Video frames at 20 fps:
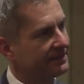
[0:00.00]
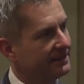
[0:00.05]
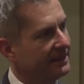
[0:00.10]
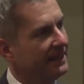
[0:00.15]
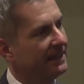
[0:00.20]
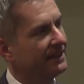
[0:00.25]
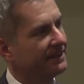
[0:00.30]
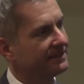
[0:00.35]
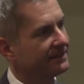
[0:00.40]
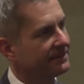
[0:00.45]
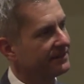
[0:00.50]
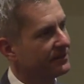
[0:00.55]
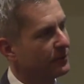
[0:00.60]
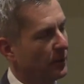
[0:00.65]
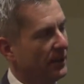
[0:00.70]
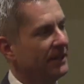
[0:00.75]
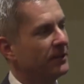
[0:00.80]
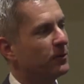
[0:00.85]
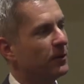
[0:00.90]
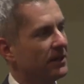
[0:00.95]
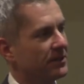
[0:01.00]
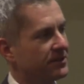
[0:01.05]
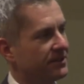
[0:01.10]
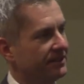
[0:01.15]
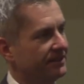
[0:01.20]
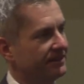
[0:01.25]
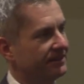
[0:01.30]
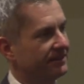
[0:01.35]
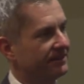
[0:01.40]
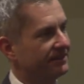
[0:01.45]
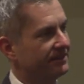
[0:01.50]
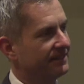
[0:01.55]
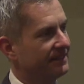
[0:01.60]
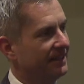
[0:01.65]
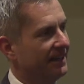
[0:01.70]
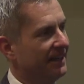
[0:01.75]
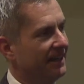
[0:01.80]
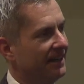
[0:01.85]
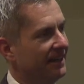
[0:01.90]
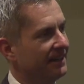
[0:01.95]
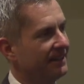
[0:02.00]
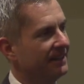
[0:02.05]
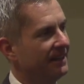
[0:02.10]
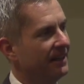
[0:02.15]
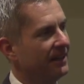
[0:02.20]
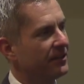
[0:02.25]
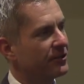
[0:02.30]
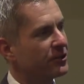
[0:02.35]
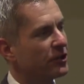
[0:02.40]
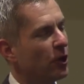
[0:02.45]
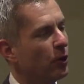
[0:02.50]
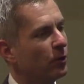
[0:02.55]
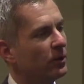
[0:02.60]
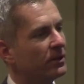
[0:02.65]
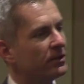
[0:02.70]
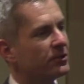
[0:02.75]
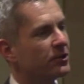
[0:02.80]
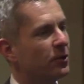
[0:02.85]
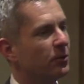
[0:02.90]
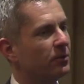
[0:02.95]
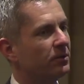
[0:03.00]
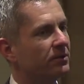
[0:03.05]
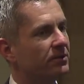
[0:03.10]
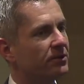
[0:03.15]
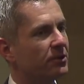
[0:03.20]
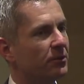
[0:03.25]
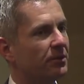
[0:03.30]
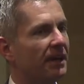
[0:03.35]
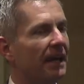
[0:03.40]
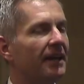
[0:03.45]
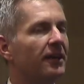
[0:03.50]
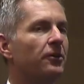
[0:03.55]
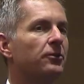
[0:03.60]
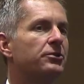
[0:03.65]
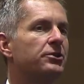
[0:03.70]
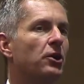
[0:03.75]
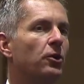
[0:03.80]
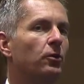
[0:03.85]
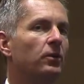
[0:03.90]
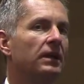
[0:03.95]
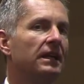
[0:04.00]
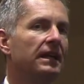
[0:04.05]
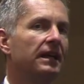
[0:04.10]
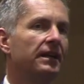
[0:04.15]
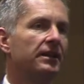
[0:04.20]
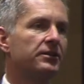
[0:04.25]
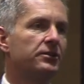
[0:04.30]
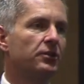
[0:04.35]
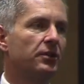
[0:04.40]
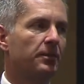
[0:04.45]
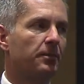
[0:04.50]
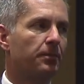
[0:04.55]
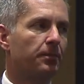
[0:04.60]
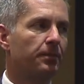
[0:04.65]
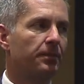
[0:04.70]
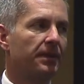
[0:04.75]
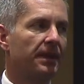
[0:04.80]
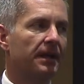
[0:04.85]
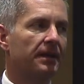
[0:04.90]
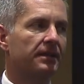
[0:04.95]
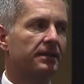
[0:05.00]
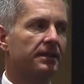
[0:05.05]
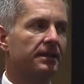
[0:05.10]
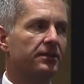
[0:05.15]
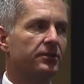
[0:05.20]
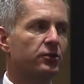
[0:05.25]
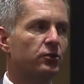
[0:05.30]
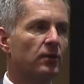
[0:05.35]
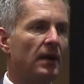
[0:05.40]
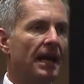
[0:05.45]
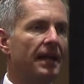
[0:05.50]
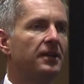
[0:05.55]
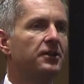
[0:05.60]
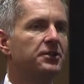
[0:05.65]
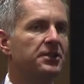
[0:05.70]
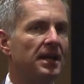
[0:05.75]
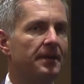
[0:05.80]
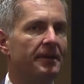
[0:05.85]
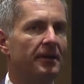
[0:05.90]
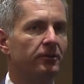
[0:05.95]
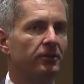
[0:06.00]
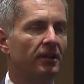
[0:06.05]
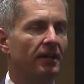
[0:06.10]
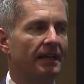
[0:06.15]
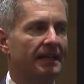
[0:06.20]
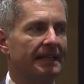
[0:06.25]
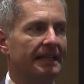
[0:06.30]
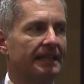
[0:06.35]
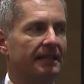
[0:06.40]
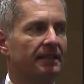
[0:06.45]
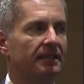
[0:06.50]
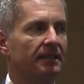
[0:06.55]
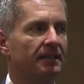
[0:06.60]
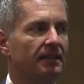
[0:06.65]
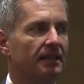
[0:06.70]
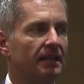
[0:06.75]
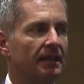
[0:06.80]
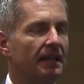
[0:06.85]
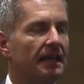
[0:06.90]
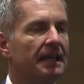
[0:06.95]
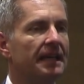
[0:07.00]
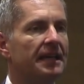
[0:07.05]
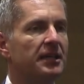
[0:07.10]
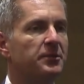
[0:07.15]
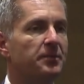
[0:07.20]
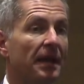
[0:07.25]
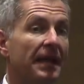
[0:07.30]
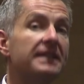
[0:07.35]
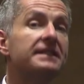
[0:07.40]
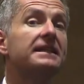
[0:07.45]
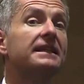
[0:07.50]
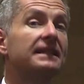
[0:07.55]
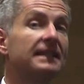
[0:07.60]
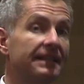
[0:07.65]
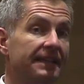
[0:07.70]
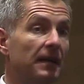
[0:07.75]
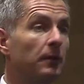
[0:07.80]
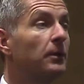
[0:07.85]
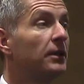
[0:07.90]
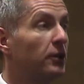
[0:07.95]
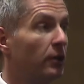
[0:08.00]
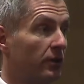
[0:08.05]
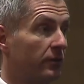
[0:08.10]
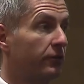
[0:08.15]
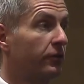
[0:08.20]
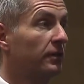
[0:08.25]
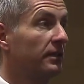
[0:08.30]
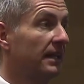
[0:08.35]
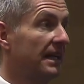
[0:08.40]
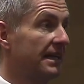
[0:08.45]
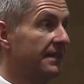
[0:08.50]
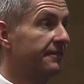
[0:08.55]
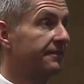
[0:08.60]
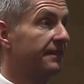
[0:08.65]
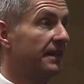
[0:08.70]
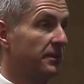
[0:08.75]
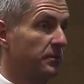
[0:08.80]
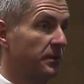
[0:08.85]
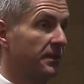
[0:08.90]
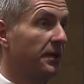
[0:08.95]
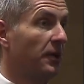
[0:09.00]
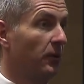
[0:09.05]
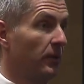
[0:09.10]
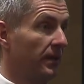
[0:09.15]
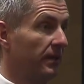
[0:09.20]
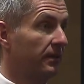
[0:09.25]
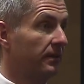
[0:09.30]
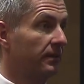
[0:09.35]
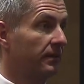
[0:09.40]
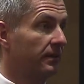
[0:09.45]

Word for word: Yeah, great question. Uh, so, so, so thank you. So, so the, the, the strategy I'm outlining is basically that we look for life as we know it.